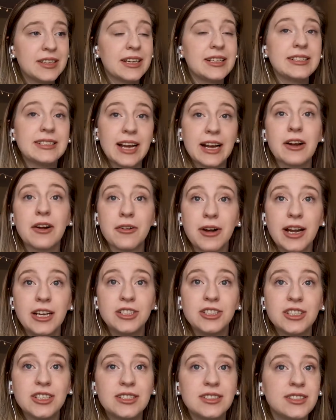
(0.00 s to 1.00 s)
like
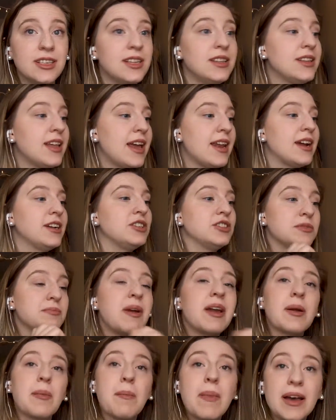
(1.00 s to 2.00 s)
decorations, and then I just
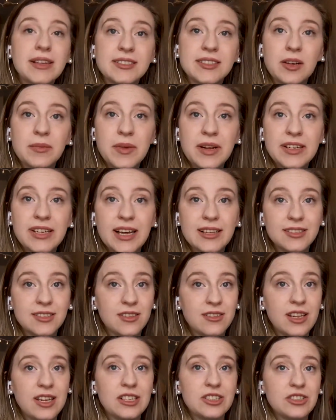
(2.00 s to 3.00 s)
make a mess on my desk.
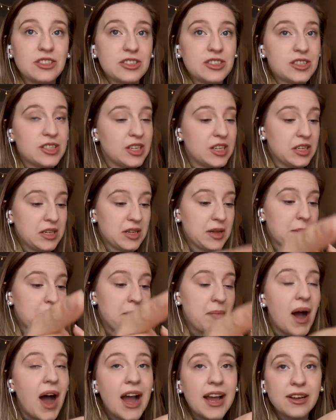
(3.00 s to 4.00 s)
So then it's just a
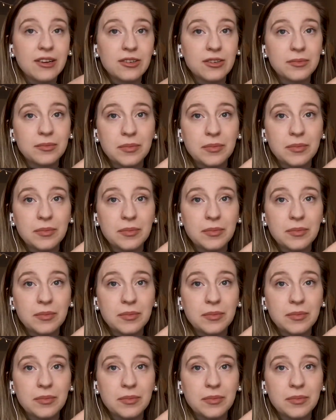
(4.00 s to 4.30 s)
pile,